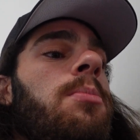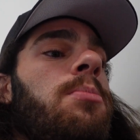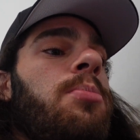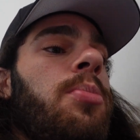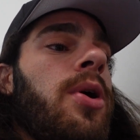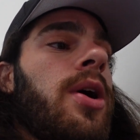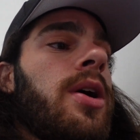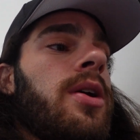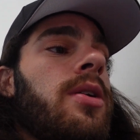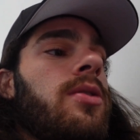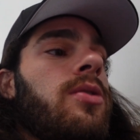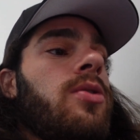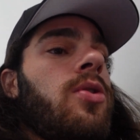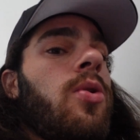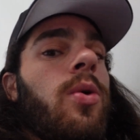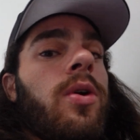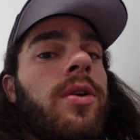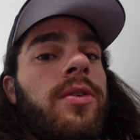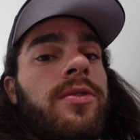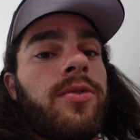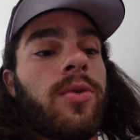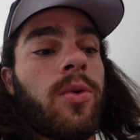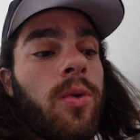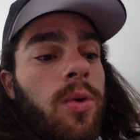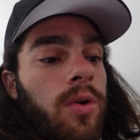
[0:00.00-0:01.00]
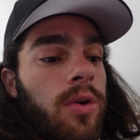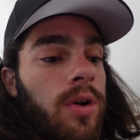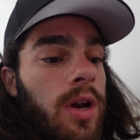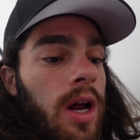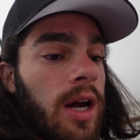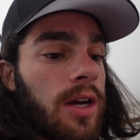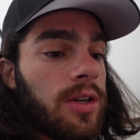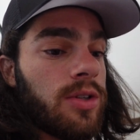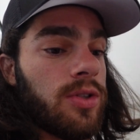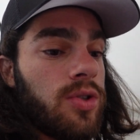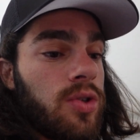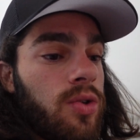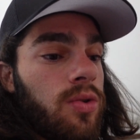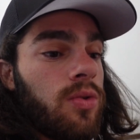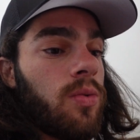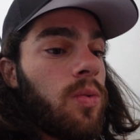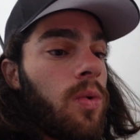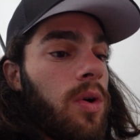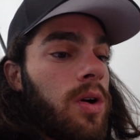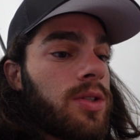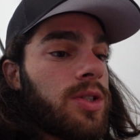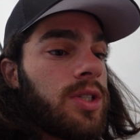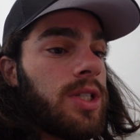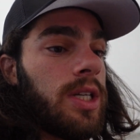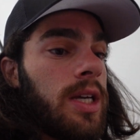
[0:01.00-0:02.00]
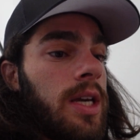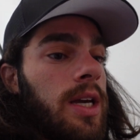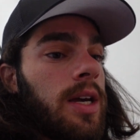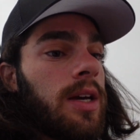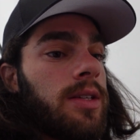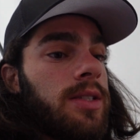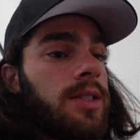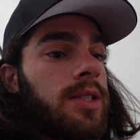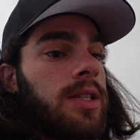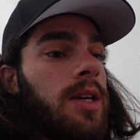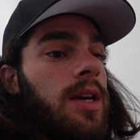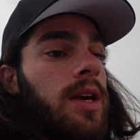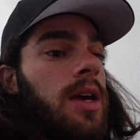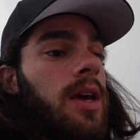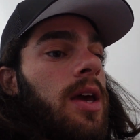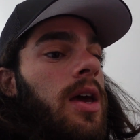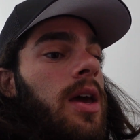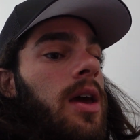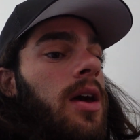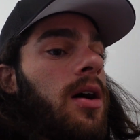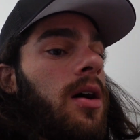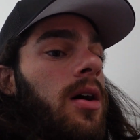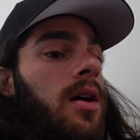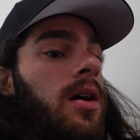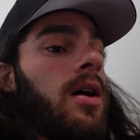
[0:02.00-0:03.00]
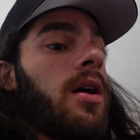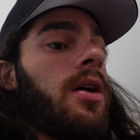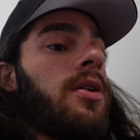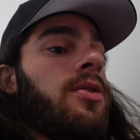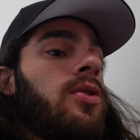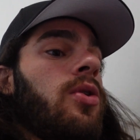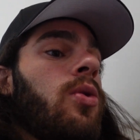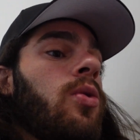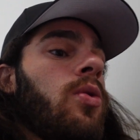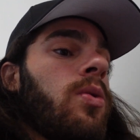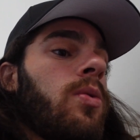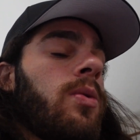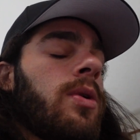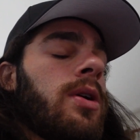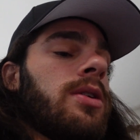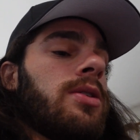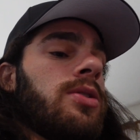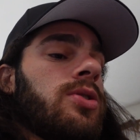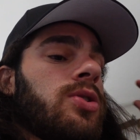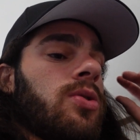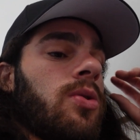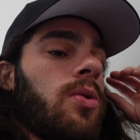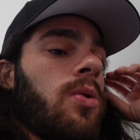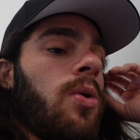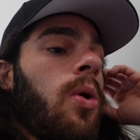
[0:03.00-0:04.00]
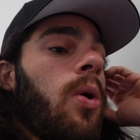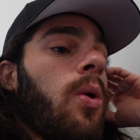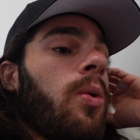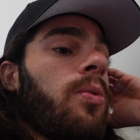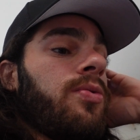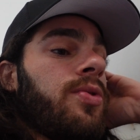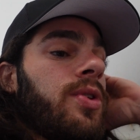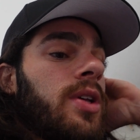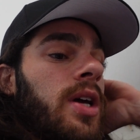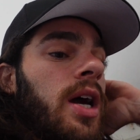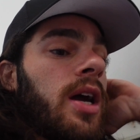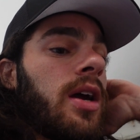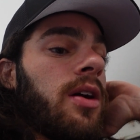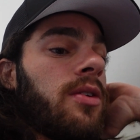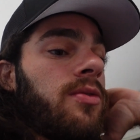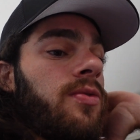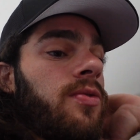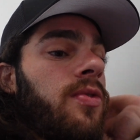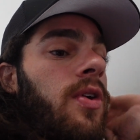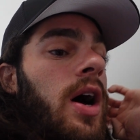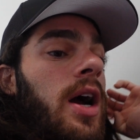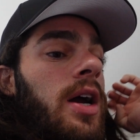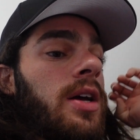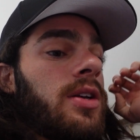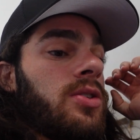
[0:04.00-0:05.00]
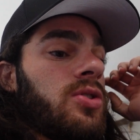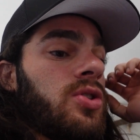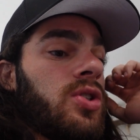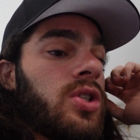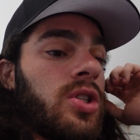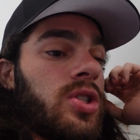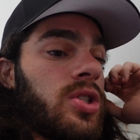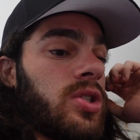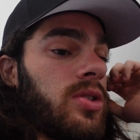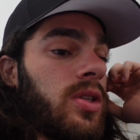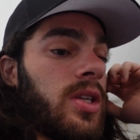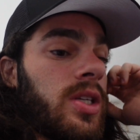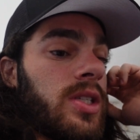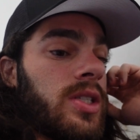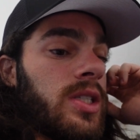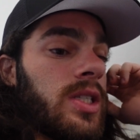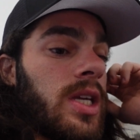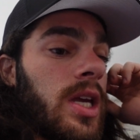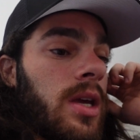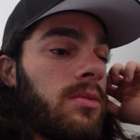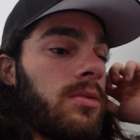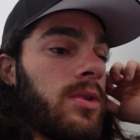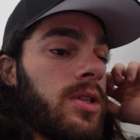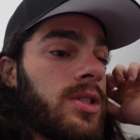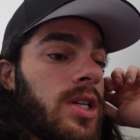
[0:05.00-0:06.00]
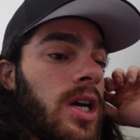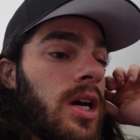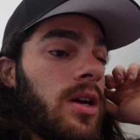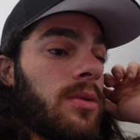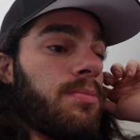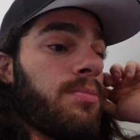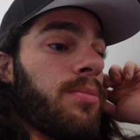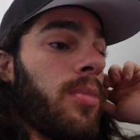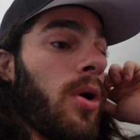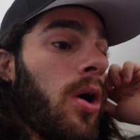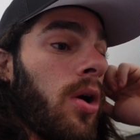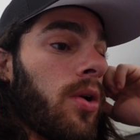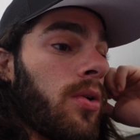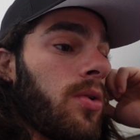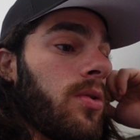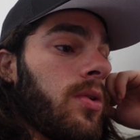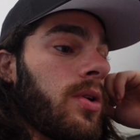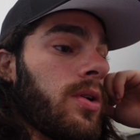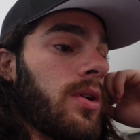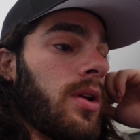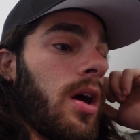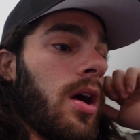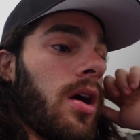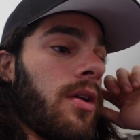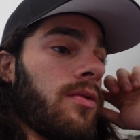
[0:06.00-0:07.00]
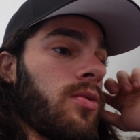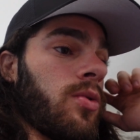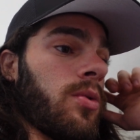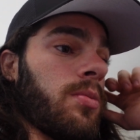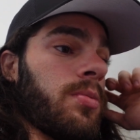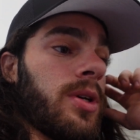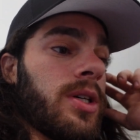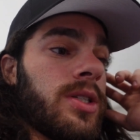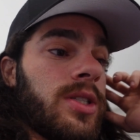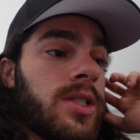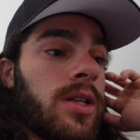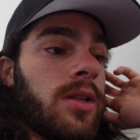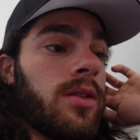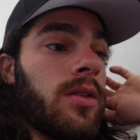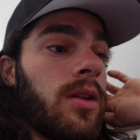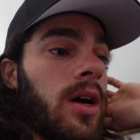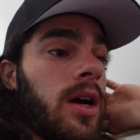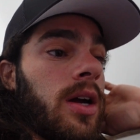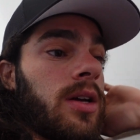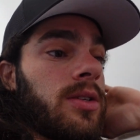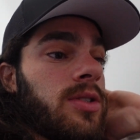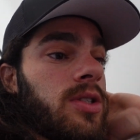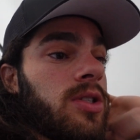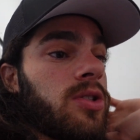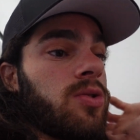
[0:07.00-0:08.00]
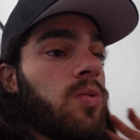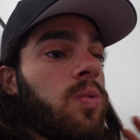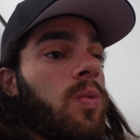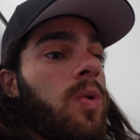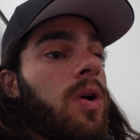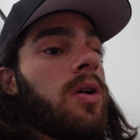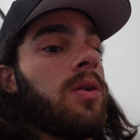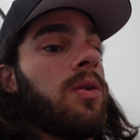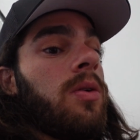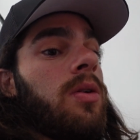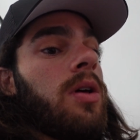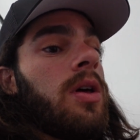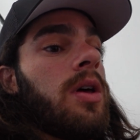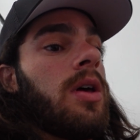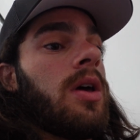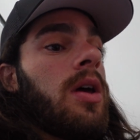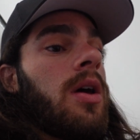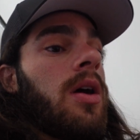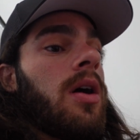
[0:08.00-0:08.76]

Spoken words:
but going forward, I do want to get a newer one, so hopefully I can find just the same exact bottle and not have to replace the lines as well.